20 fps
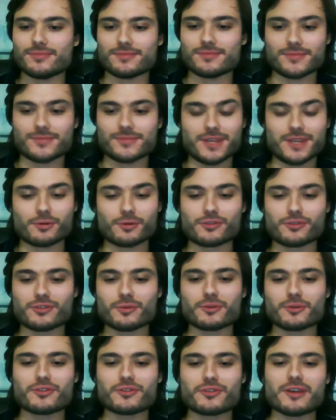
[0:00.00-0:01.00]
yeah, we'll
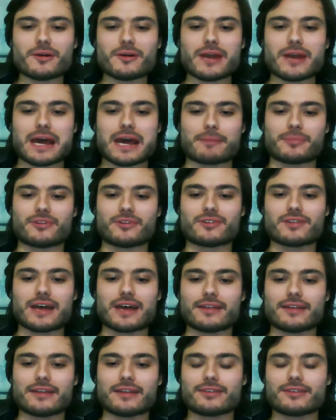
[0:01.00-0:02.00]
we'll see what happens.
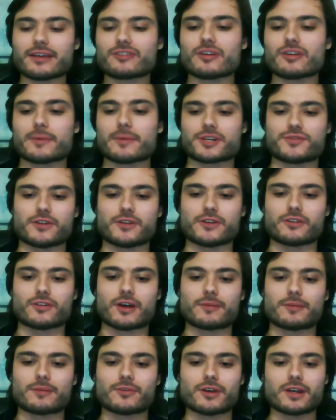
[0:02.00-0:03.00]
Uh, thanks so much for your
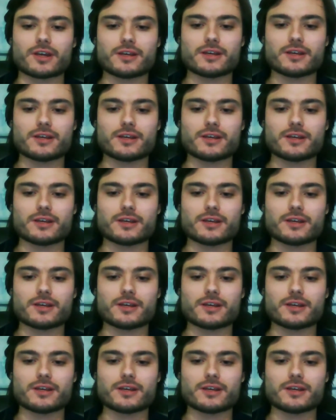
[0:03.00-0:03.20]
time, Tony.